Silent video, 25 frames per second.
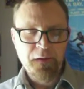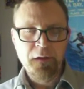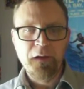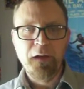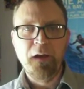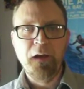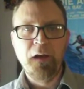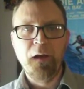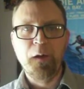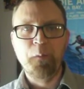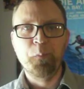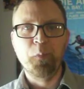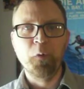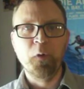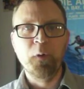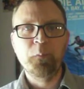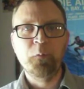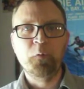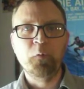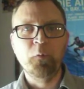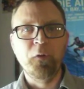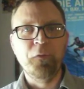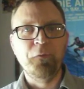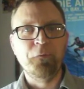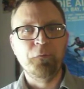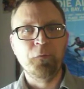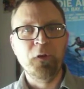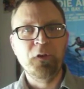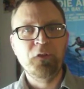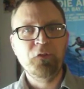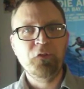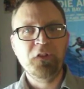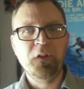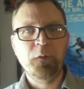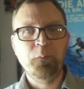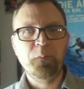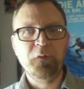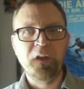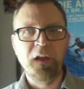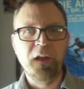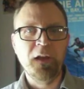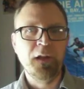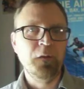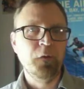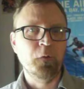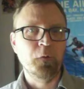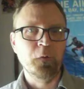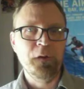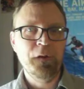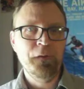uh, brims with friendships
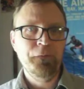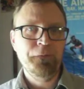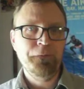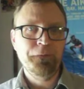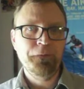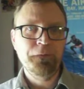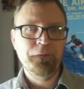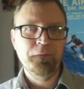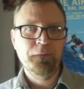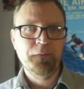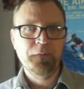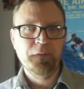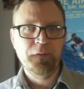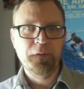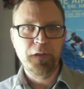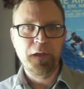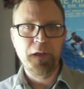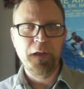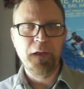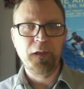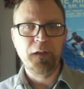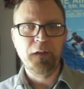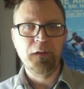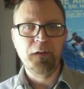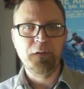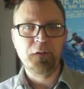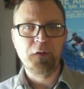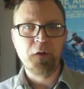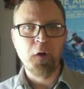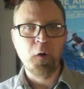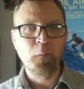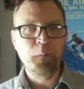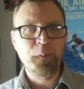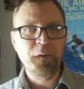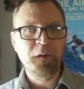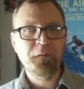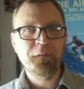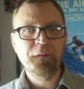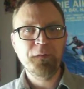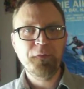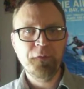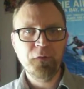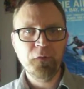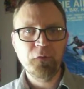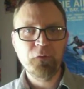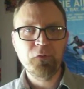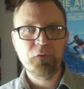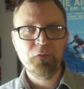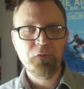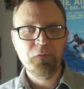and grief and coping with
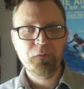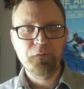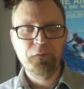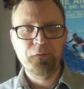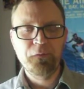those,